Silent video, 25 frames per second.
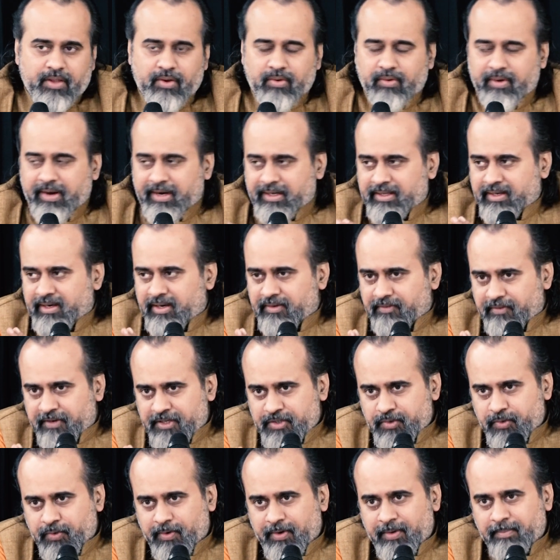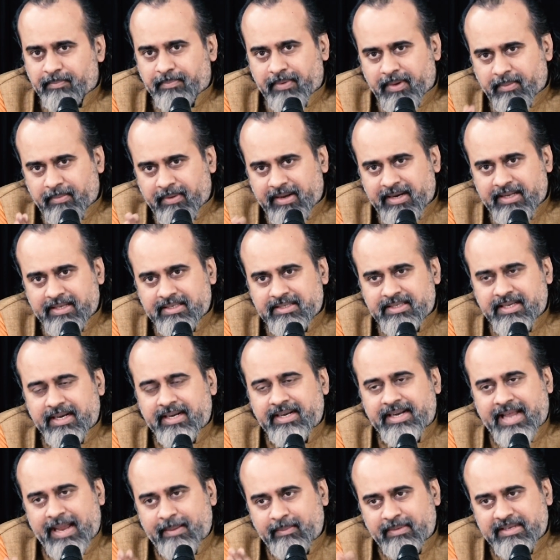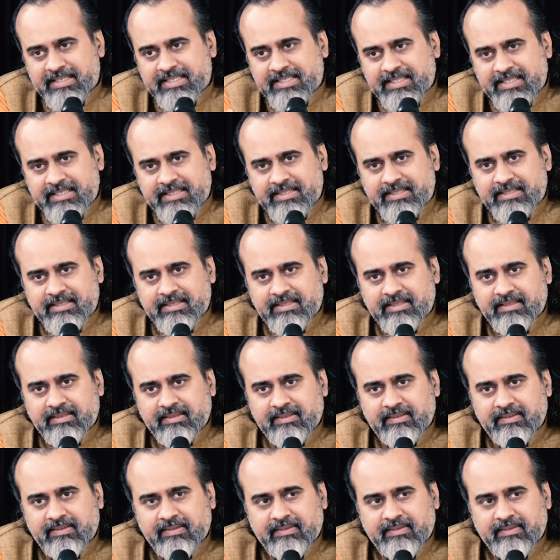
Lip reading: Do you get the difference between permanence and timelessness?